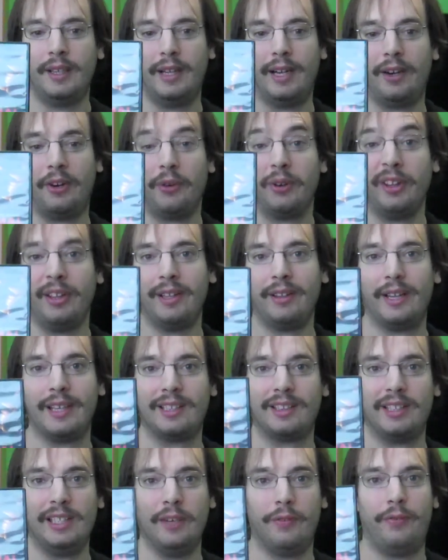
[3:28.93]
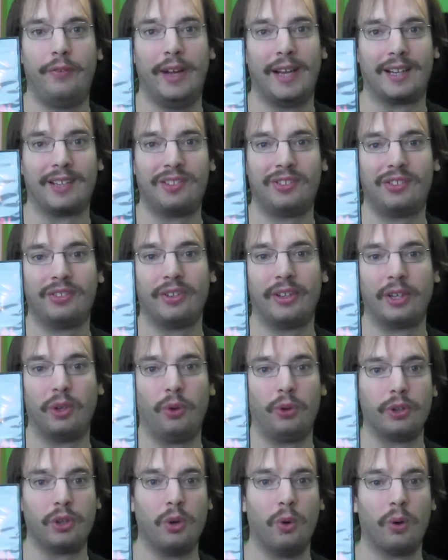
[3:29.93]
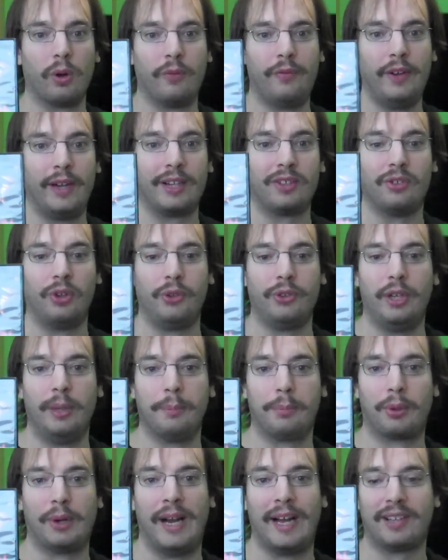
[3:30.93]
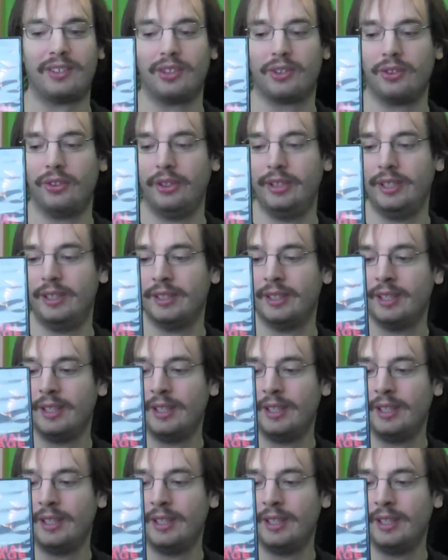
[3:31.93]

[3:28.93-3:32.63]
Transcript: And I really liked the effects, like all the gore effects, all done practically.